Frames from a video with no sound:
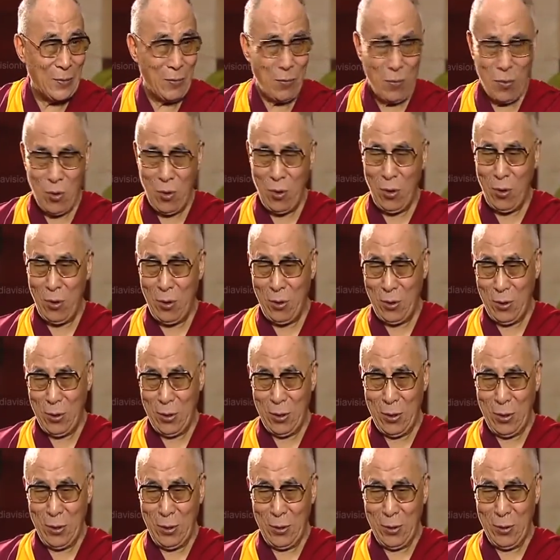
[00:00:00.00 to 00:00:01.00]
more
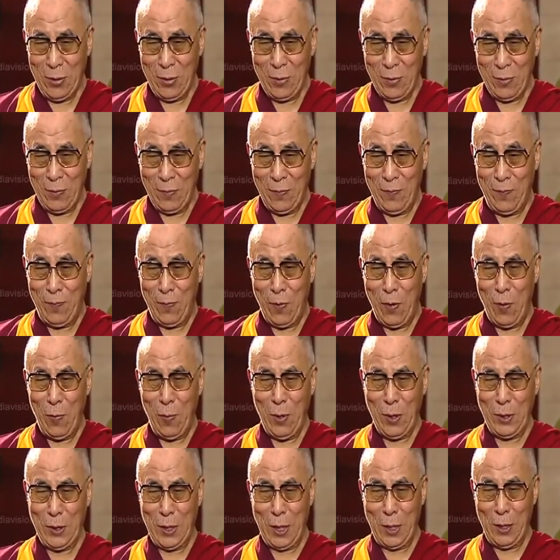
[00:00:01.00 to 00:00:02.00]

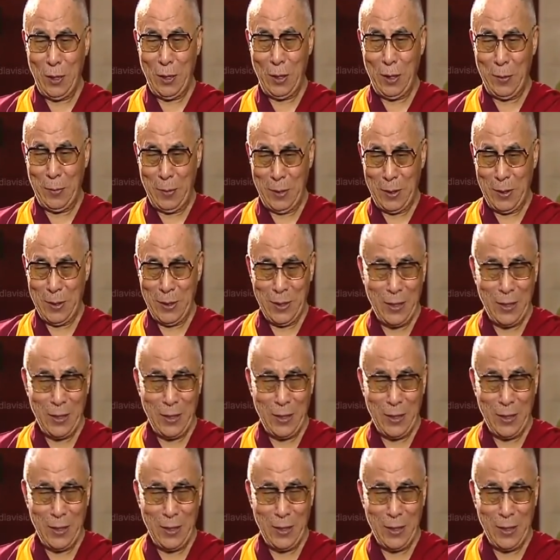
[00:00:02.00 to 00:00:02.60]
formal Dalai Lama.